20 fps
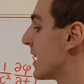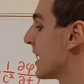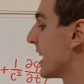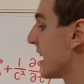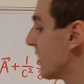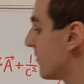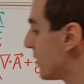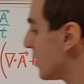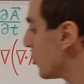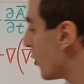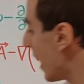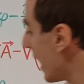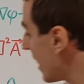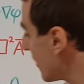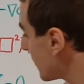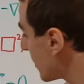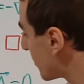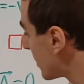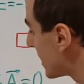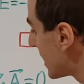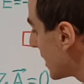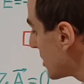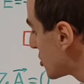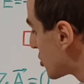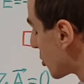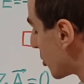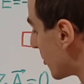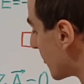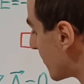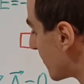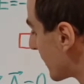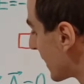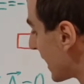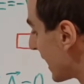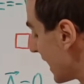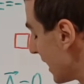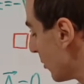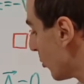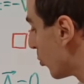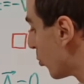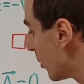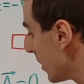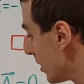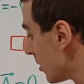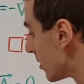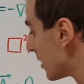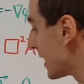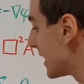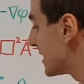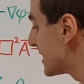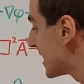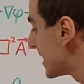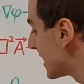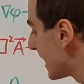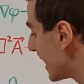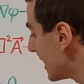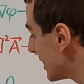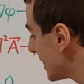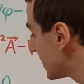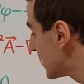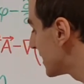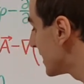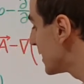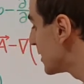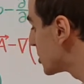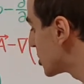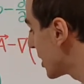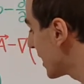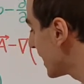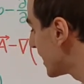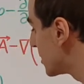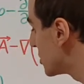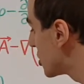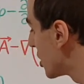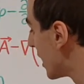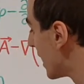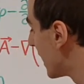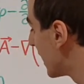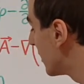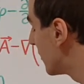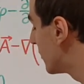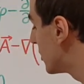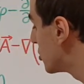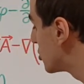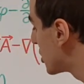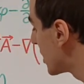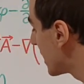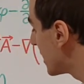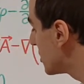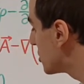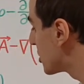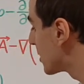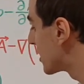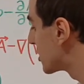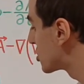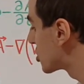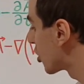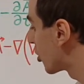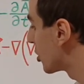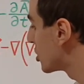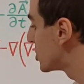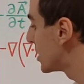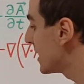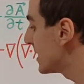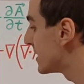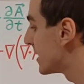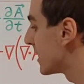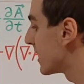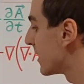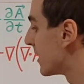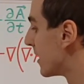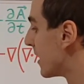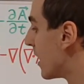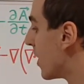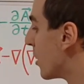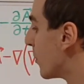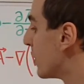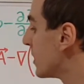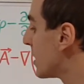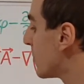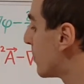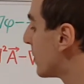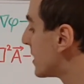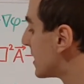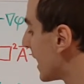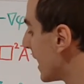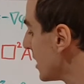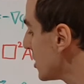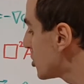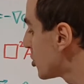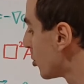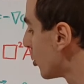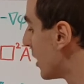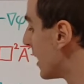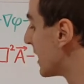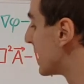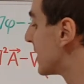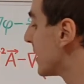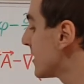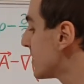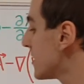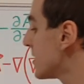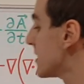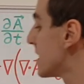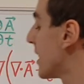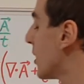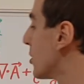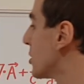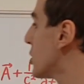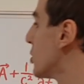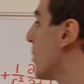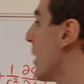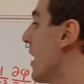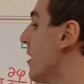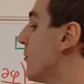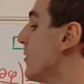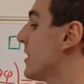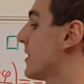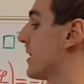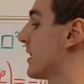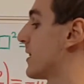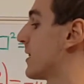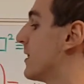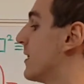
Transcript: If you have the potential, it will instantaneously change if you change the charge density. But the potential doesn't tell you everything.